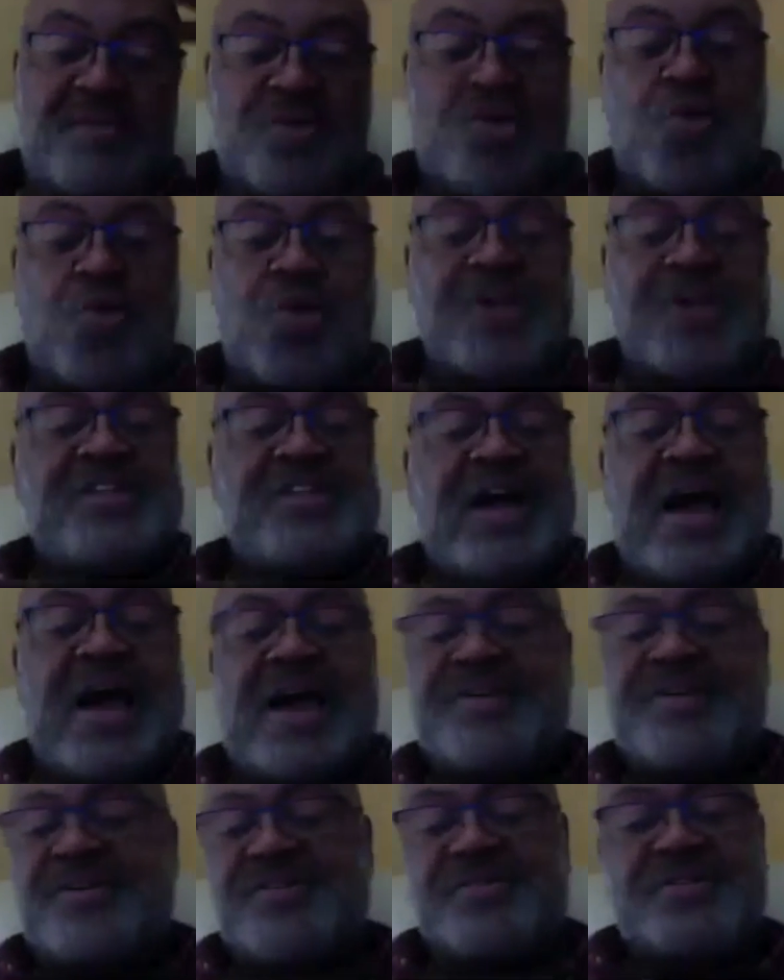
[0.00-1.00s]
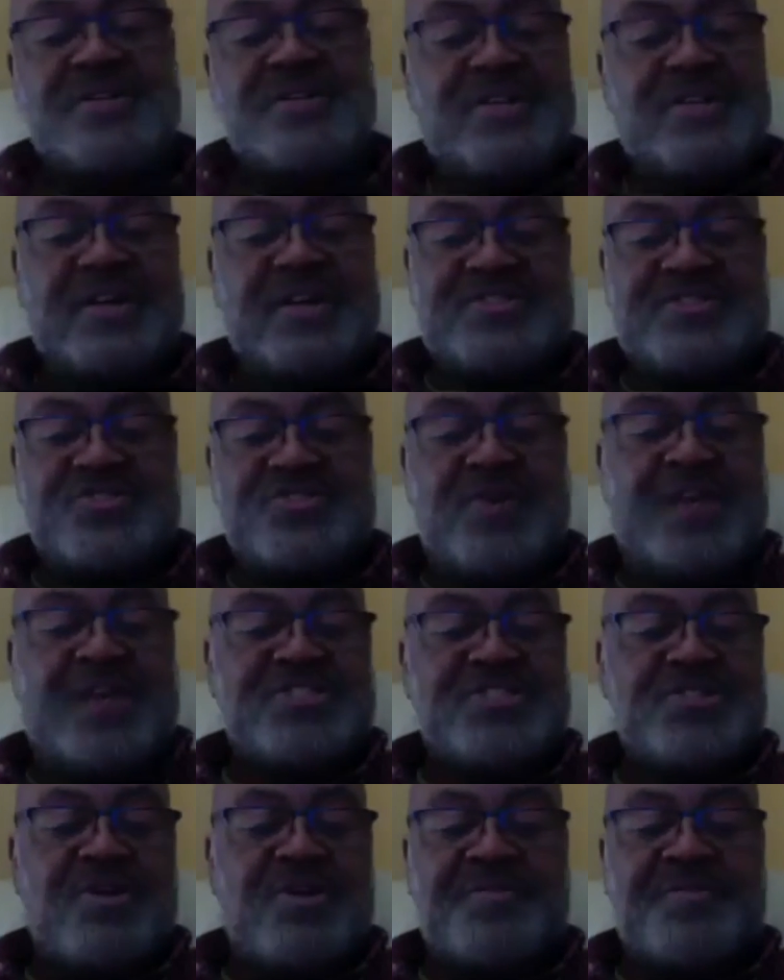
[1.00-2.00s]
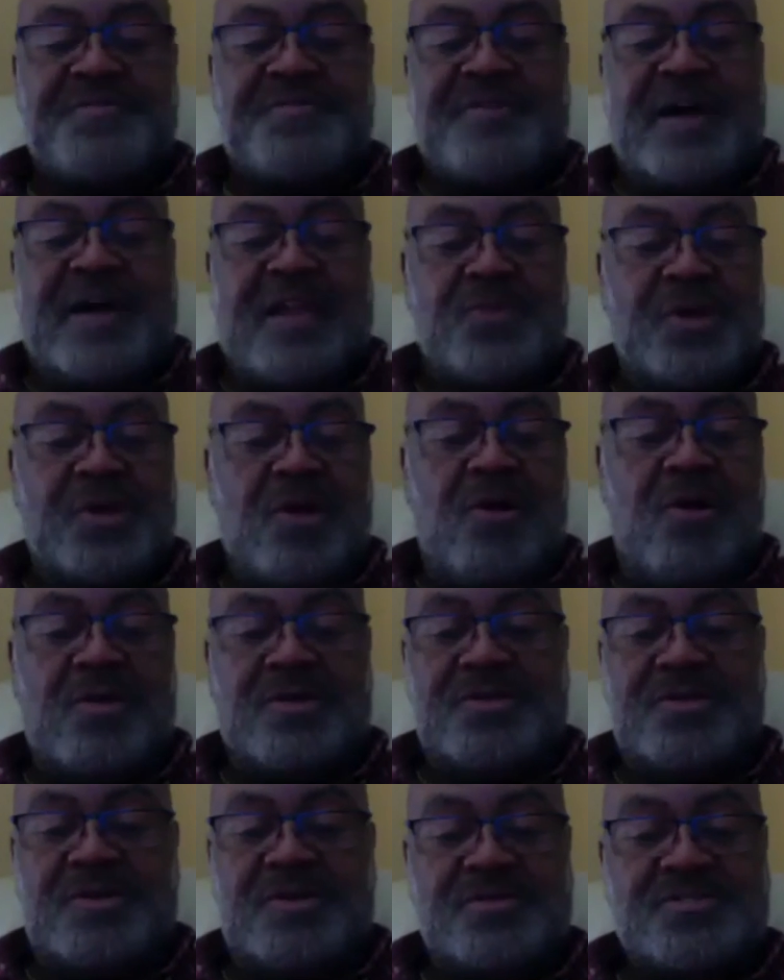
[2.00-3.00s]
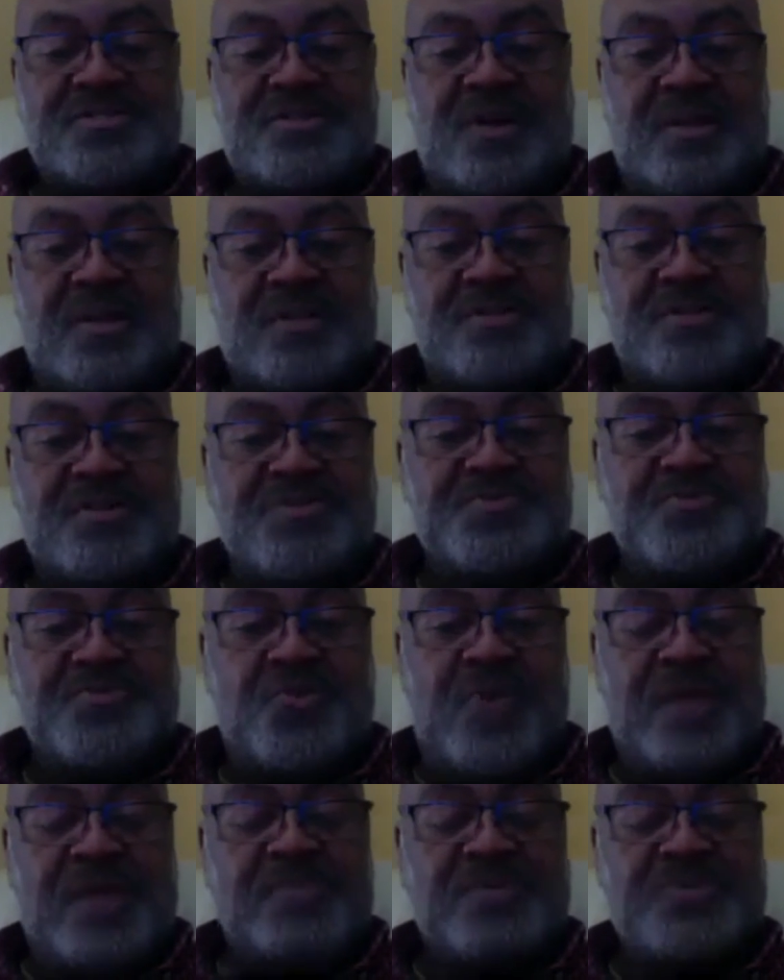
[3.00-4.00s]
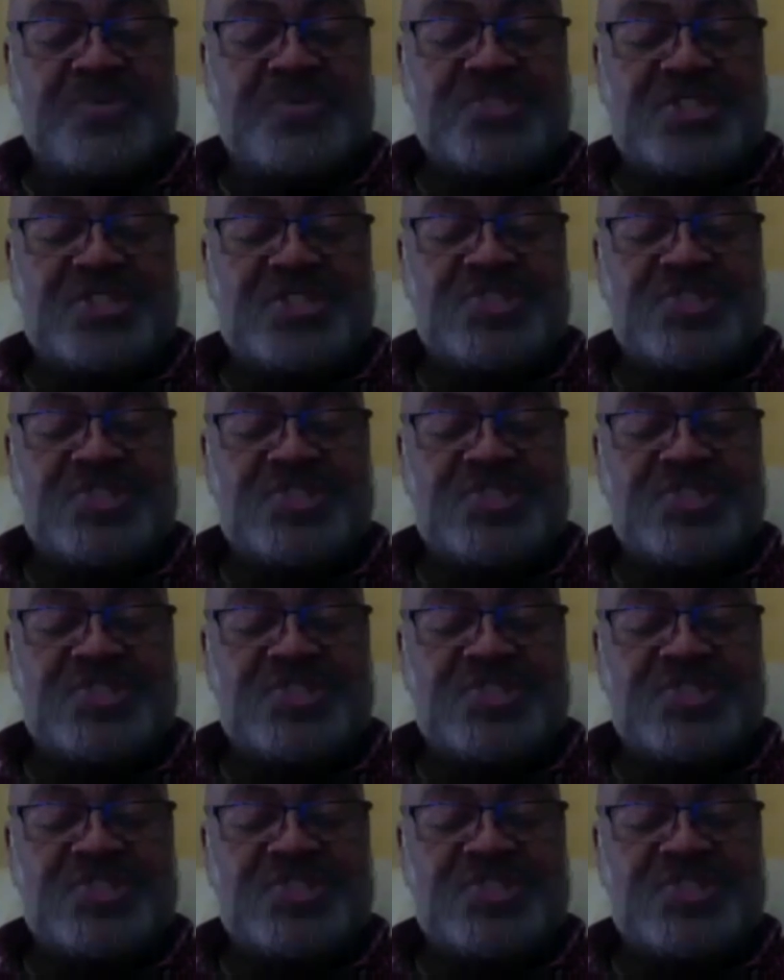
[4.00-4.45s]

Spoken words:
McCoy Tyner. And so I started following all of those great musicians.